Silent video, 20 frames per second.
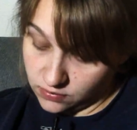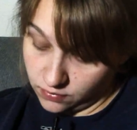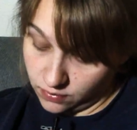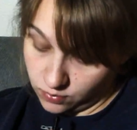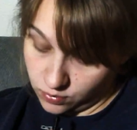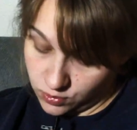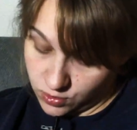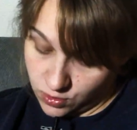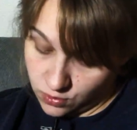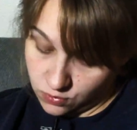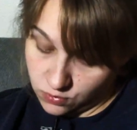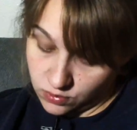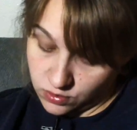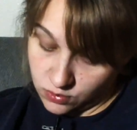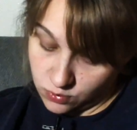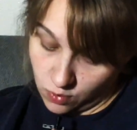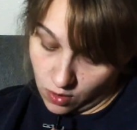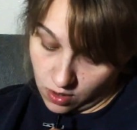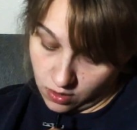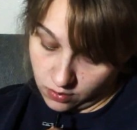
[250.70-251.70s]
Doon's
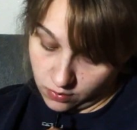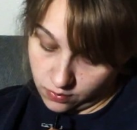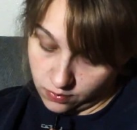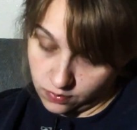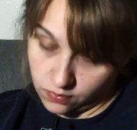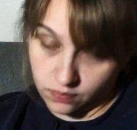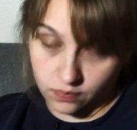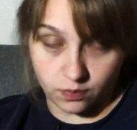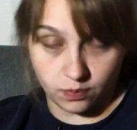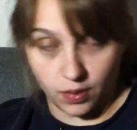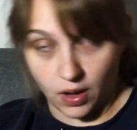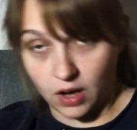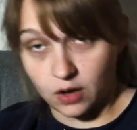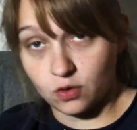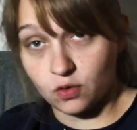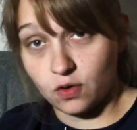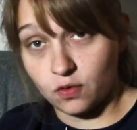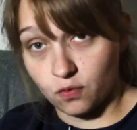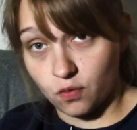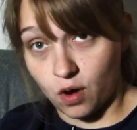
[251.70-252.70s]

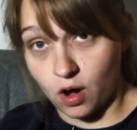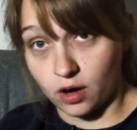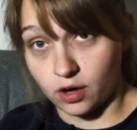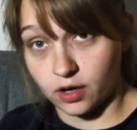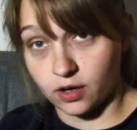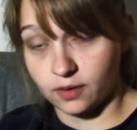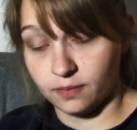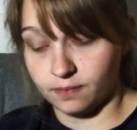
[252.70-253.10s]
bottle of water.